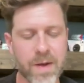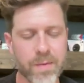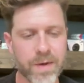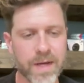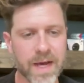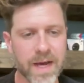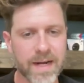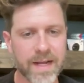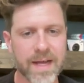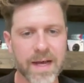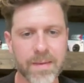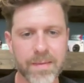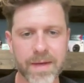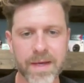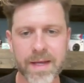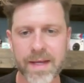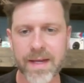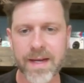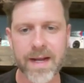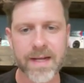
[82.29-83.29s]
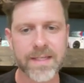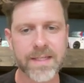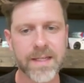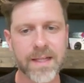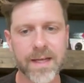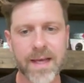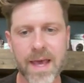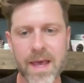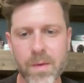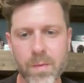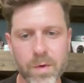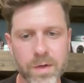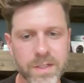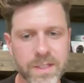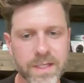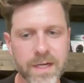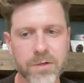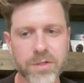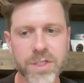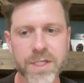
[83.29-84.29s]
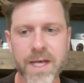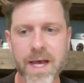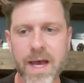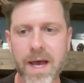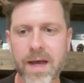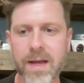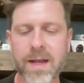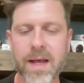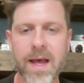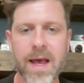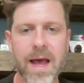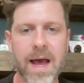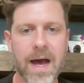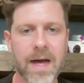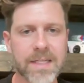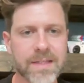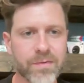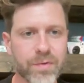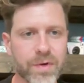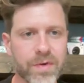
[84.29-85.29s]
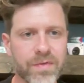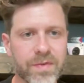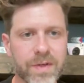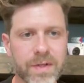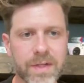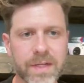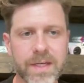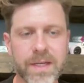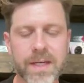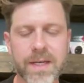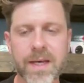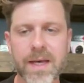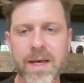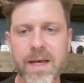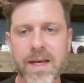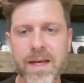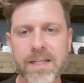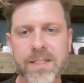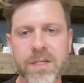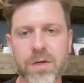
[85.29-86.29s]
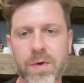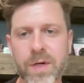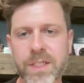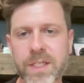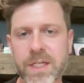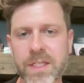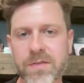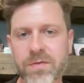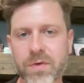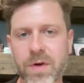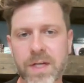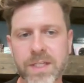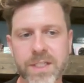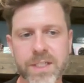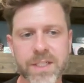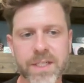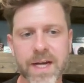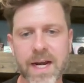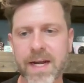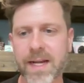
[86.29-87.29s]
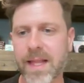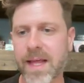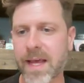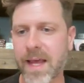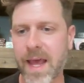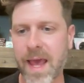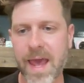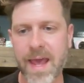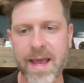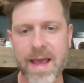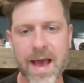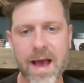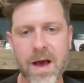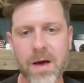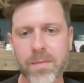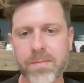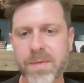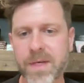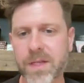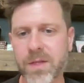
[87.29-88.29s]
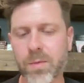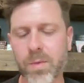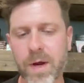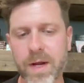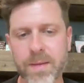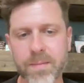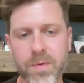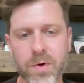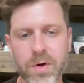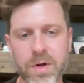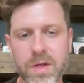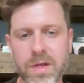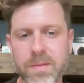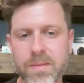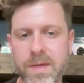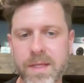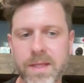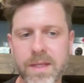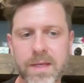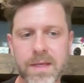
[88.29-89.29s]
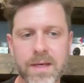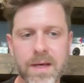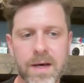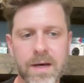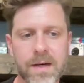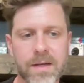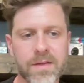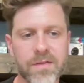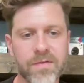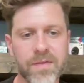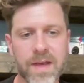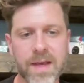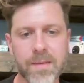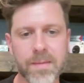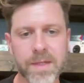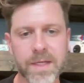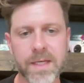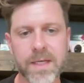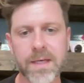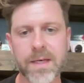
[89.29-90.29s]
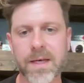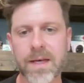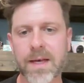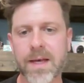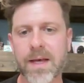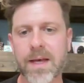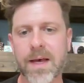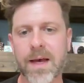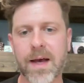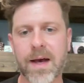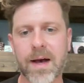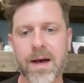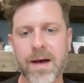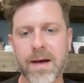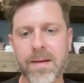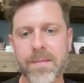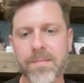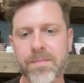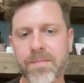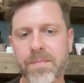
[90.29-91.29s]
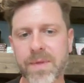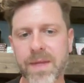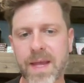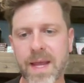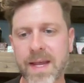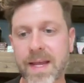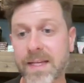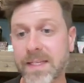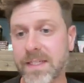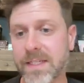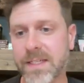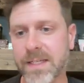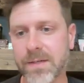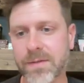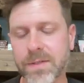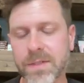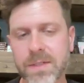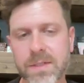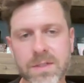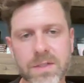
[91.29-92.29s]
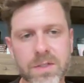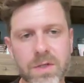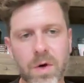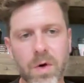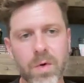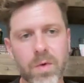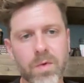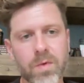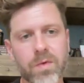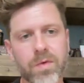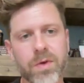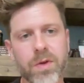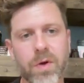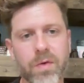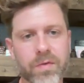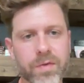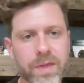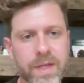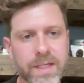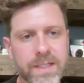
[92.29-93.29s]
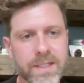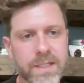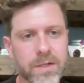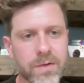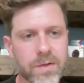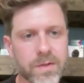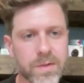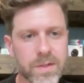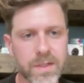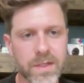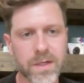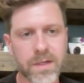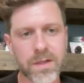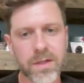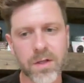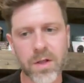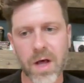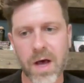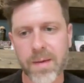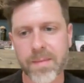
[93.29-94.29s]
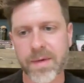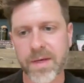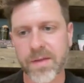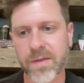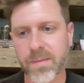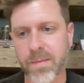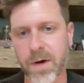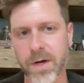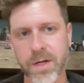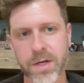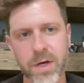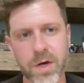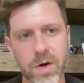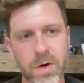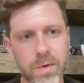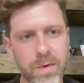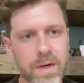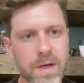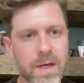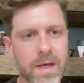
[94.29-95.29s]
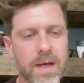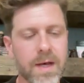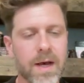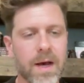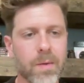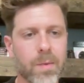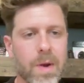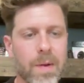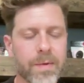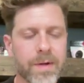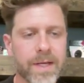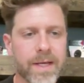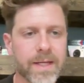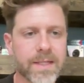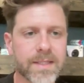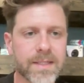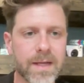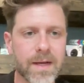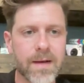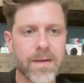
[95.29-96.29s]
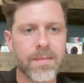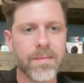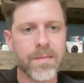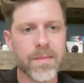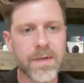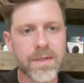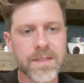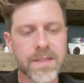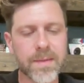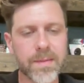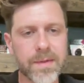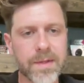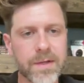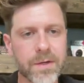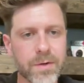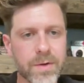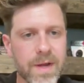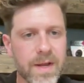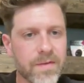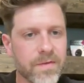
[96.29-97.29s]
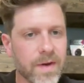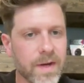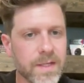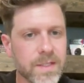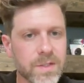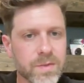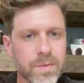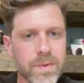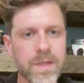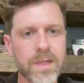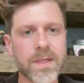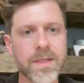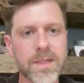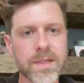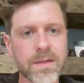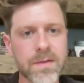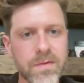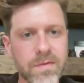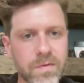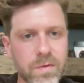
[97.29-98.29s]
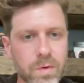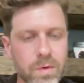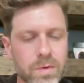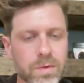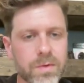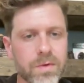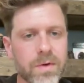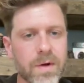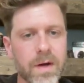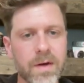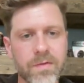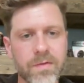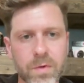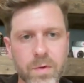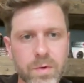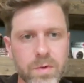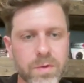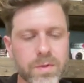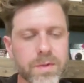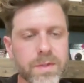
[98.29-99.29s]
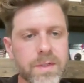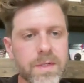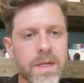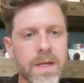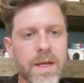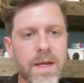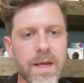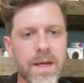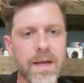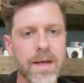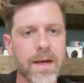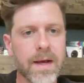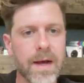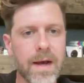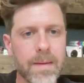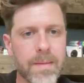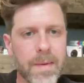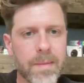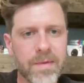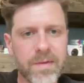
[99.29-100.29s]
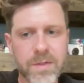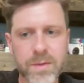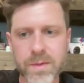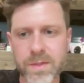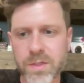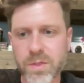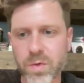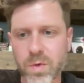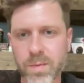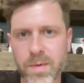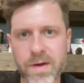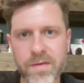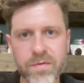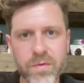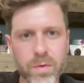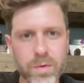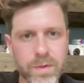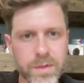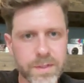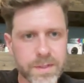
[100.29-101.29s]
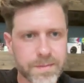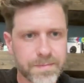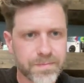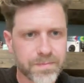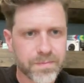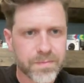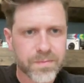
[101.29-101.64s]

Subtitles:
We kind of come in, get an idea like, hey, where's the energy at? How's everyone feeling? It's a great chance for us just to kind of like hang out, meet the wedding party, meet the family, and get details. So, for this was the lobby of the Monaco. We were able to get some of her invite suite, florals. I believe this was Dormont Florist.